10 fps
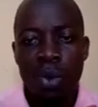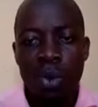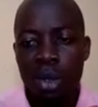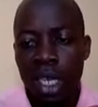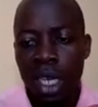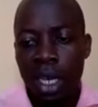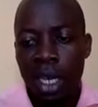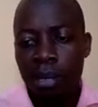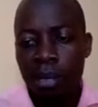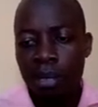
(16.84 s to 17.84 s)
When we
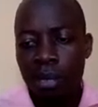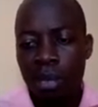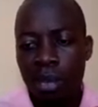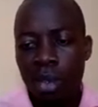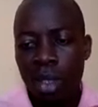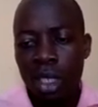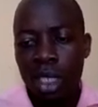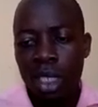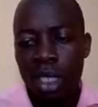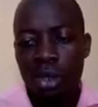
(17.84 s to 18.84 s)
came to
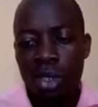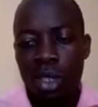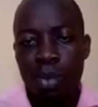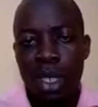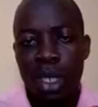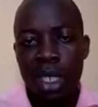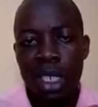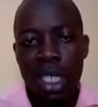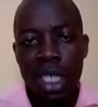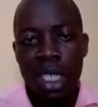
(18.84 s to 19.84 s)
this, to split
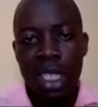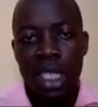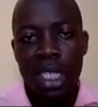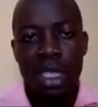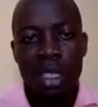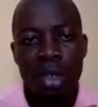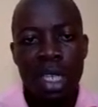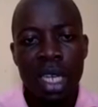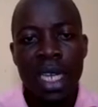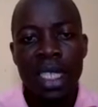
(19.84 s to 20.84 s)
this, you
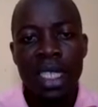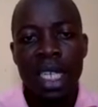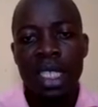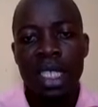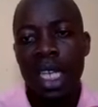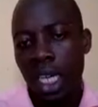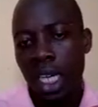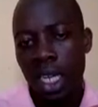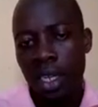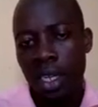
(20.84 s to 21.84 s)
realize there is a
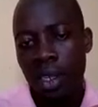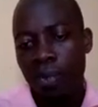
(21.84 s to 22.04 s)
header.